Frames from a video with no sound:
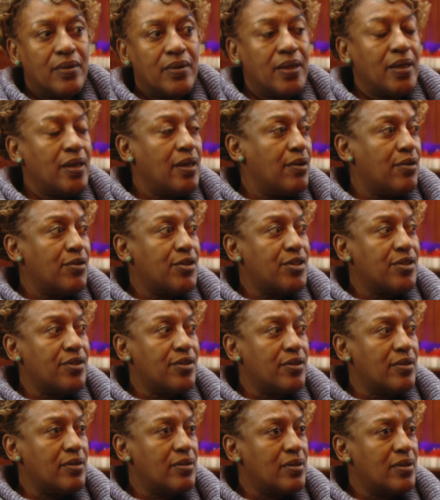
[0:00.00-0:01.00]
ear
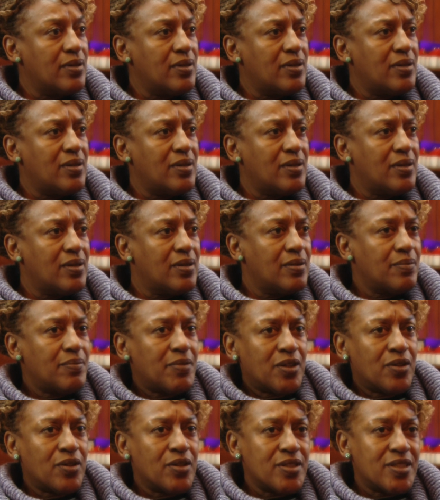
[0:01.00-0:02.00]
turn,
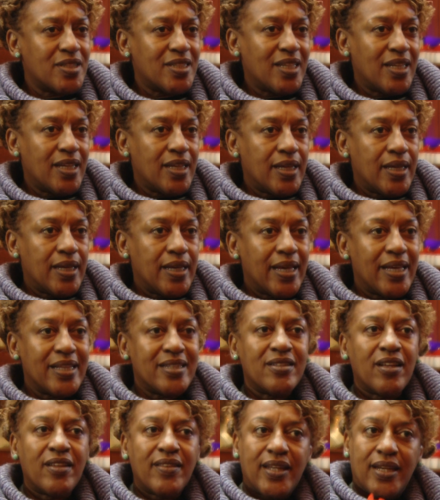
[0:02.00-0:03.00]
because it's
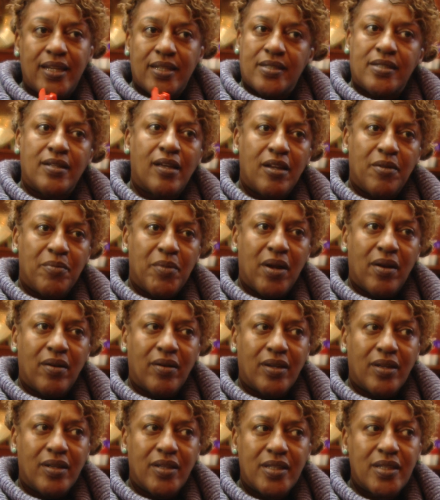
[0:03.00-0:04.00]
not that it's not
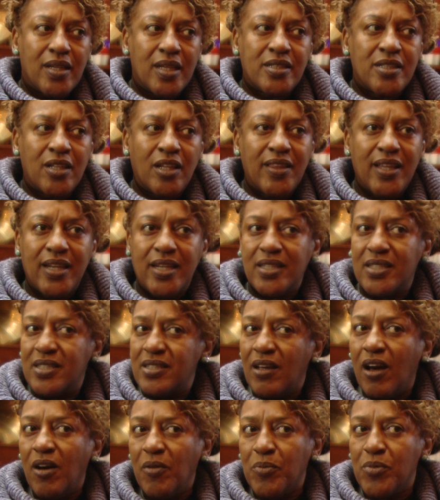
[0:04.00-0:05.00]
American, it's not that it's
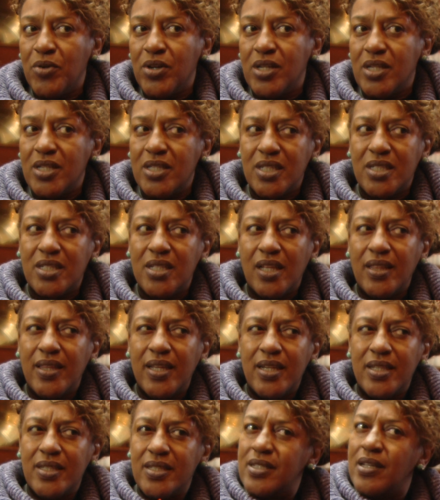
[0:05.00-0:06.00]
not British, it's not
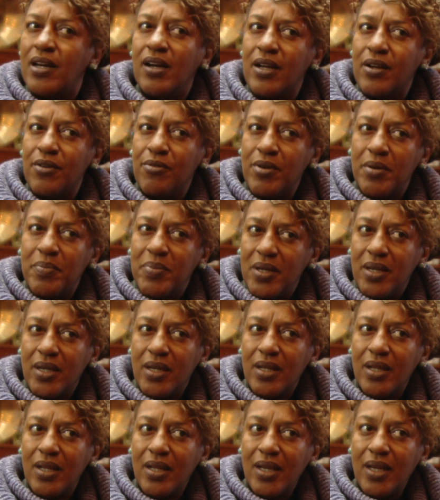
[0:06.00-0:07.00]
that it's not
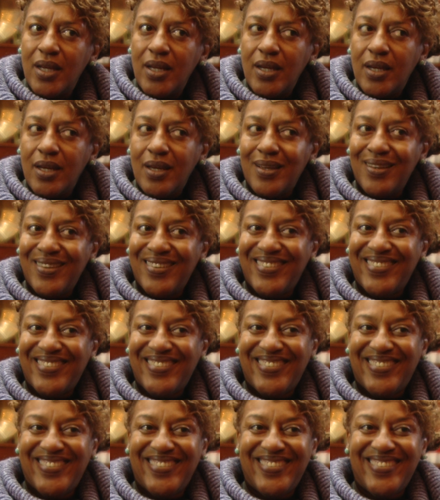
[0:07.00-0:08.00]
Caribbean.
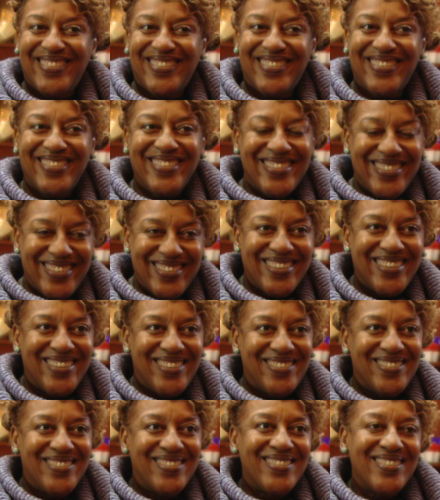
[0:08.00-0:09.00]

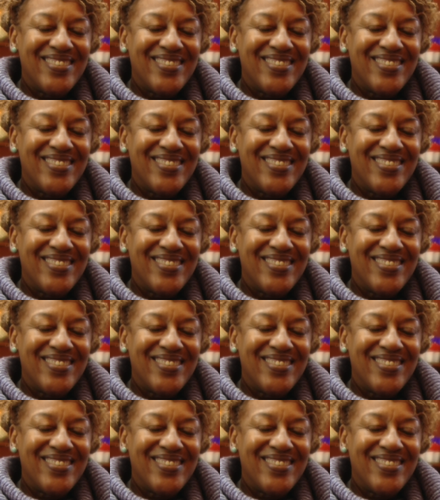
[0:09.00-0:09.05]
So